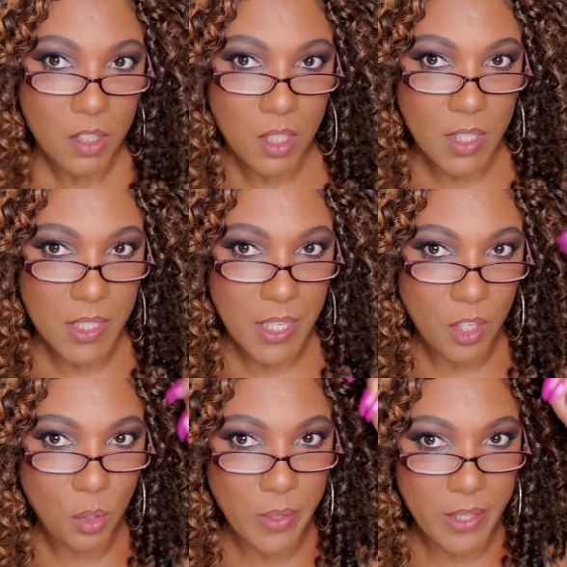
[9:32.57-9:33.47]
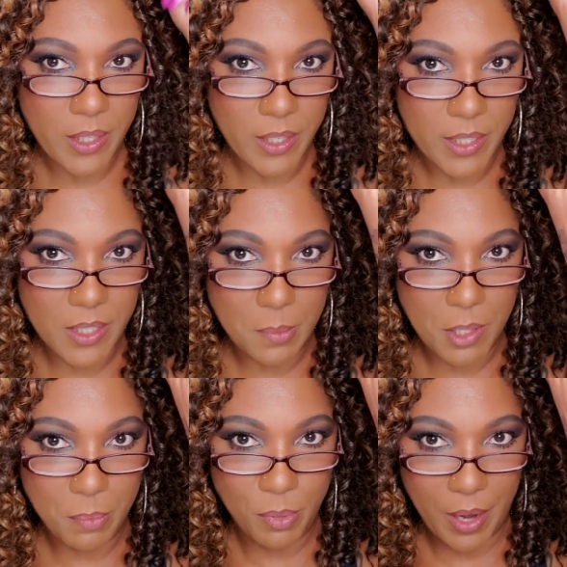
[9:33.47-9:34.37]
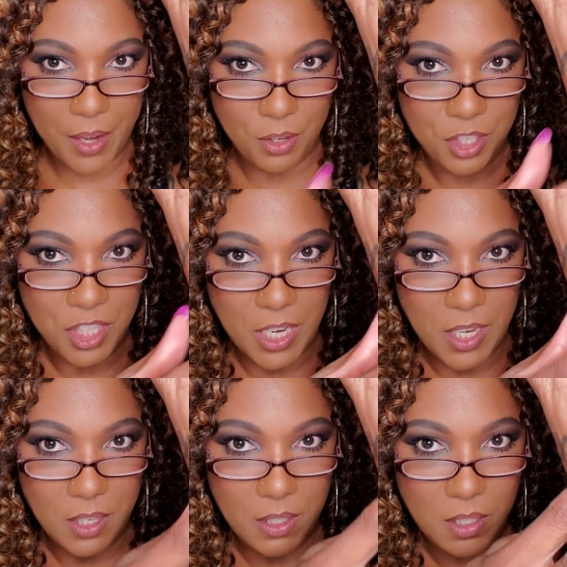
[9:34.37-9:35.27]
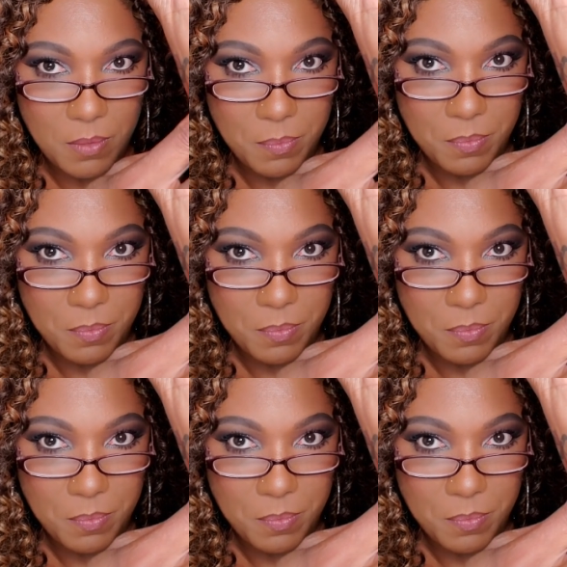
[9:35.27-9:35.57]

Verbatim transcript: So let's take a quick look at some of the brighter shades.